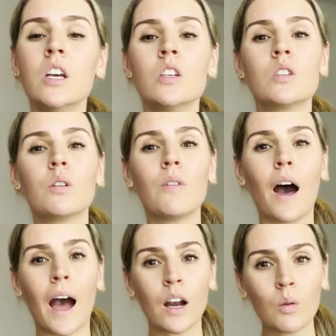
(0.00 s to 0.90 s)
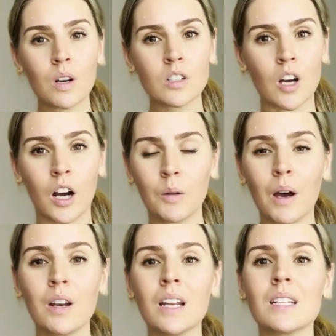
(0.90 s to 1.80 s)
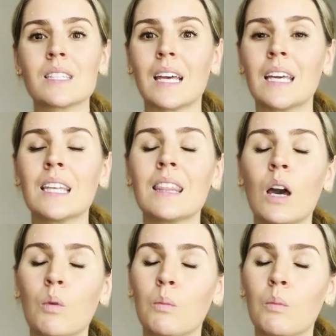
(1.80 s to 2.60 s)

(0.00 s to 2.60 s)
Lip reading: So if I don't want to talk about it, it's likely that when